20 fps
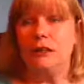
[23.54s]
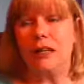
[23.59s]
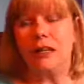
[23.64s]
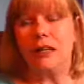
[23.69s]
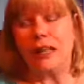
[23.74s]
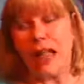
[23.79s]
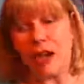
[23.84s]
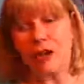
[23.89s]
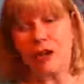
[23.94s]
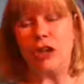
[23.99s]

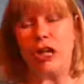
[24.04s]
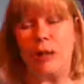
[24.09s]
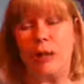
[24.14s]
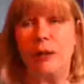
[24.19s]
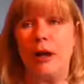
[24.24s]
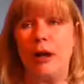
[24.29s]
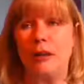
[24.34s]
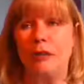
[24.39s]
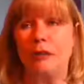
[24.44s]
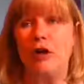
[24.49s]
Actually, I'm
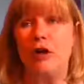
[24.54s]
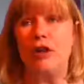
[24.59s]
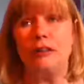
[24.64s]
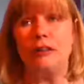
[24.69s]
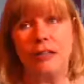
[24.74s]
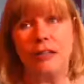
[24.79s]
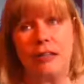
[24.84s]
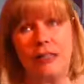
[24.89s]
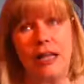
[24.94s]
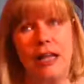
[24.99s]
out of all
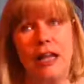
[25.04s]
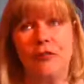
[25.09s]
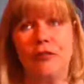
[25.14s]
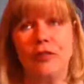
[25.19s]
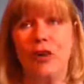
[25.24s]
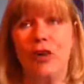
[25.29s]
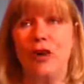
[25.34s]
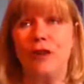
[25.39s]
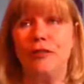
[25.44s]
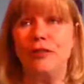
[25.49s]
decaf
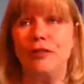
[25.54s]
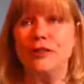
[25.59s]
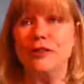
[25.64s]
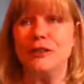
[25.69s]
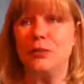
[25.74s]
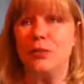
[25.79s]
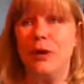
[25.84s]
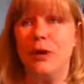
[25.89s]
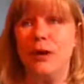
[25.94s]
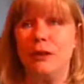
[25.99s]
coffee
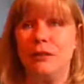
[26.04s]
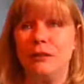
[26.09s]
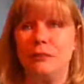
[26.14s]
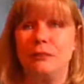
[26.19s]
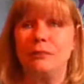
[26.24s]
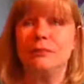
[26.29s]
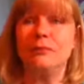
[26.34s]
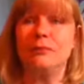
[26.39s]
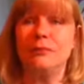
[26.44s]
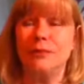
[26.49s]
as well.
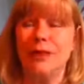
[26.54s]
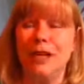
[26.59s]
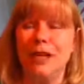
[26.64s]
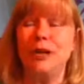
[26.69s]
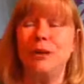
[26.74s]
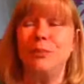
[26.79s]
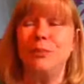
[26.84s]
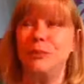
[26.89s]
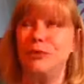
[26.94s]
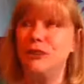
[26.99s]

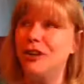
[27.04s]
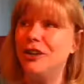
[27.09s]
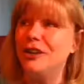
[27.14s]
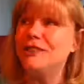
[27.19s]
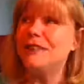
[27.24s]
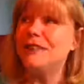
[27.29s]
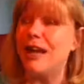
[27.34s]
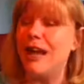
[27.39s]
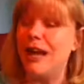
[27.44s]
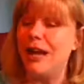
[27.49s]
I'm
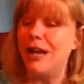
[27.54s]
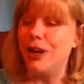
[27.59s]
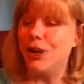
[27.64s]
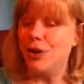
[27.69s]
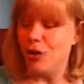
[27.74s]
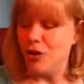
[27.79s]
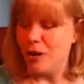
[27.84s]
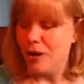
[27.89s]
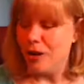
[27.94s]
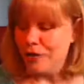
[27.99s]
just out of
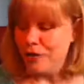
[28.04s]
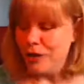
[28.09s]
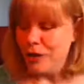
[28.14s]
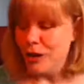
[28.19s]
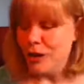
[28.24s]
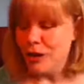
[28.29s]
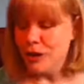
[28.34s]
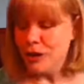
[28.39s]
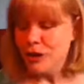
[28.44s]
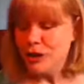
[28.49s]
coffee.
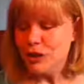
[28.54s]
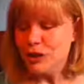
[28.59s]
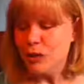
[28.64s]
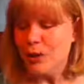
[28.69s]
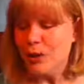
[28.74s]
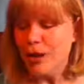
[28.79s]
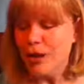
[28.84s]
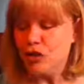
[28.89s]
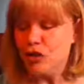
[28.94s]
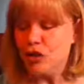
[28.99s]
So
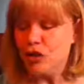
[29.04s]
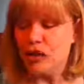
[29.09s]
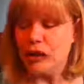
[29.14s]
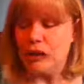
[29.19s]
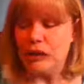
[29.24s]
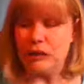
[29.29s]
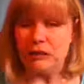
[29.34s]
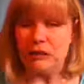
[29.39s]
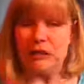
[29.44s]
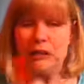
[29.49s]
I
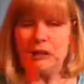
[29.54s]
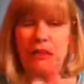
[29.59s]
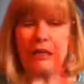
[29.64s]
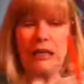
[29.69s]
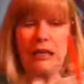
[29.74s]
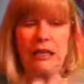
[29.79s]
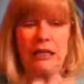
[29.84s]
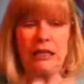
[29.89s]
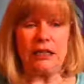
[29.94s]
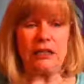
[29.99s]
cheated,
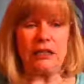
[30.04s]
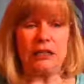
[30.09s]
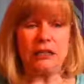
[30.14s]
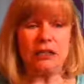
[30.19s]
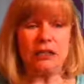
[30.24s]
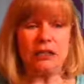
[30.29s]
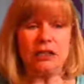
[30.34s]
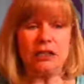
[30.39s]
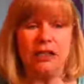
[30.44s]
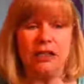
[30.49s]
and
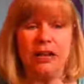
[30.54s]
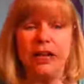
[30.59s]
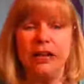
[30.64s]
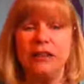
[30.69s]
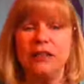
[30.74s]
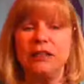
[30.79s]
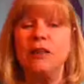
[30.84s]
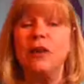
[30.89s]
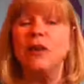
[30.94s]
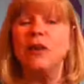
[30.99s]

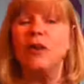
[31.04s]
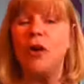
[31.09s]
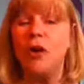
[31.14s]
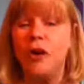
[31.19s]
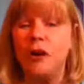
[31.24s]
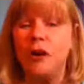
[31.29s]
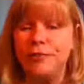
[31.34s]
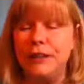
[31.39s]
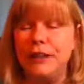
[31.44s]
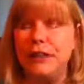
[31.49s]
today's
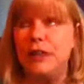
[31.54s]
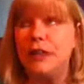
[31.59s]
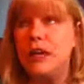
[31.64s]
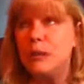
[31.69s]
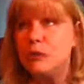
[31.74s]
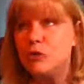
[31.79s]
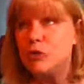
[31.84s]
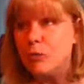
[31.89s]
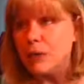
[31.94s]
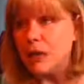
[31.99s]
coffee
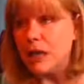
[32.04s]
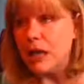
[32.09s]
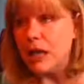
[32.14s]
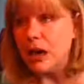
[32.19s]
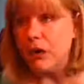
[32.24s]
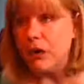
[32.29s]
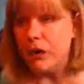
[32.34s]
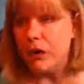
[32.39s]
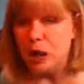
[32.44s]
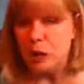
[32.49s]
comes from a
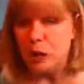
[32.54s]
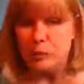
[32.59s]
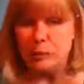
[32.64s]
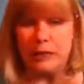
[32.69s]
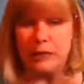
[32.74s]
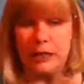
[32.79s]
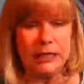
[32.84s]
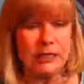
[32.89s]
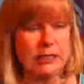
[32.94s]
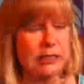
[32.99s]
carryout
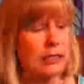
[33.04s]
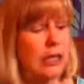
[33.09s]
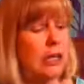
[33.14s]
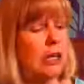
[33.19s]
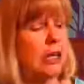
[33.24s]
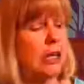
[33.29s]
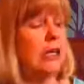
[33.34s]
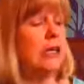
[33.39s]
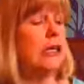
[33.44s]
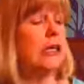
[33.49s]
place.
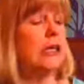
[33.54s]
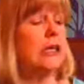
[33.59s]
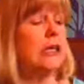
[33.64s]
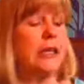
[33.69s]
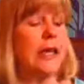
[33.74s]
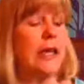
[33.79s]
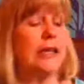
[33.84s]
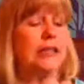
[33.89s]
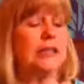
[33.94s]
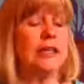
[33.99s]
It
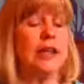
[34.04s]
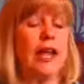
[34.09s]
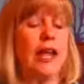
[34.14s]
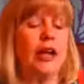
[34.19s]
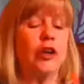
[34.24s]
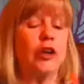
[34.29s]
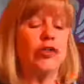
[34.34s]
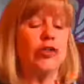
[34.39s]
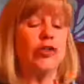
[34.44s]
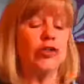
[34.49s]
has an
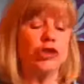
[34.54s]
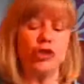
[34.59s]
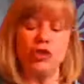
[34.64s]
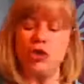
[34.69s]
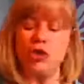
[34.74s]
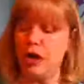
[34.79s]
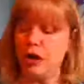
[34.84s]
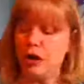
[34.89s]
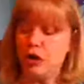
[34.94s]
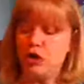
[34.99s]
extra
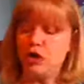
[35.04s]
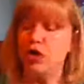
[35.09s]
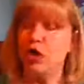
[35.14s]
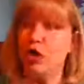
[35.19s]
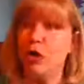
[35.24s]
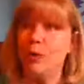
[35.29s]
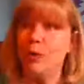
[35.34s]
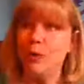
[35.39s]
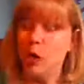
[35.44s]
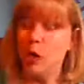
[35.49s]
shot, a
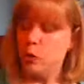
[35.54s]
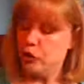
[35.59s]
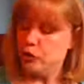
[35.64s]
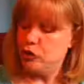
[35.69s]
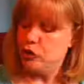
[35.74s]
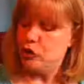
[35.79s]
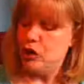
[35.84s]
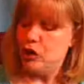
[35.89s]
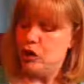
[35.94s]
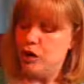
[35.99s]
turbo
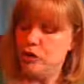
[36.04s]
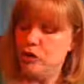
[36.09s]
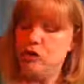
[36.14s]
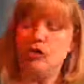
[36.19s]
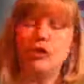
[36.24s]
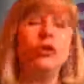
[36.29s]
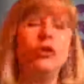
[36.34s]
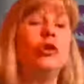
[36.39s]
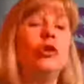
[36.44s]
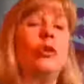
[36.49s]
charge
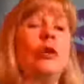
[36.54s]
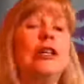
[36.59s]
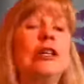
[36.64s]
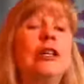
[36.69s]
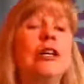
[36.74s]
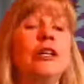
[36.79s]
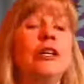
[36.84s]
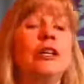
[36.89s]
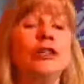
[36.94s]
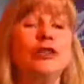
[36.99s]
to it,
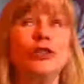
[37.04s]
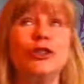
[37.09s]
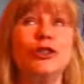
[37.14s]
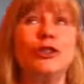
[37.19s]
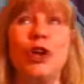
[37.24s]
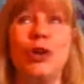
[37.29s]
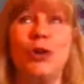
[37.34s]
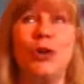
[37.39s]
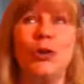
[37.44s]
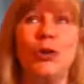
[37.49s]

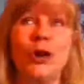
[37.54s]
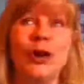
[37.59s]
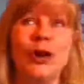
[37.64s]
so